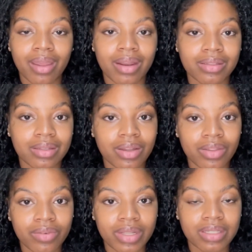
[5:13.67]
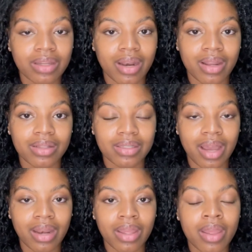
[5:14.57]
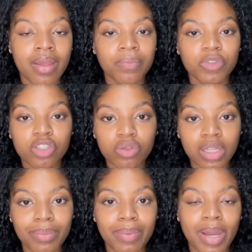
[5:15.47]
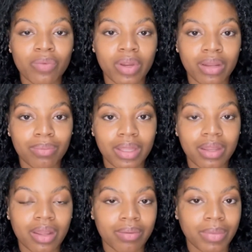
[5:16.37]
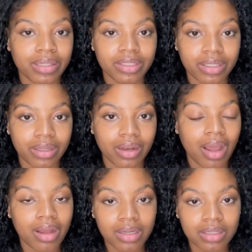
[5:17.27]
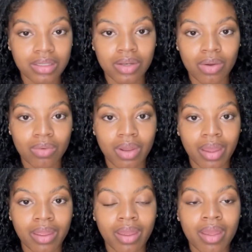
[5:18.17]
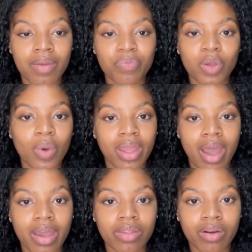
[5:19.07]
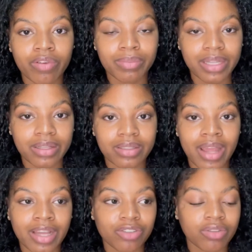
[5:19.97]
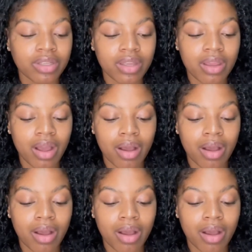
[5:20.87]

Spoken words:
And that's another reason that I decided to limit my red meat and my chicken. I honestly don't like the way either of them taste naturally.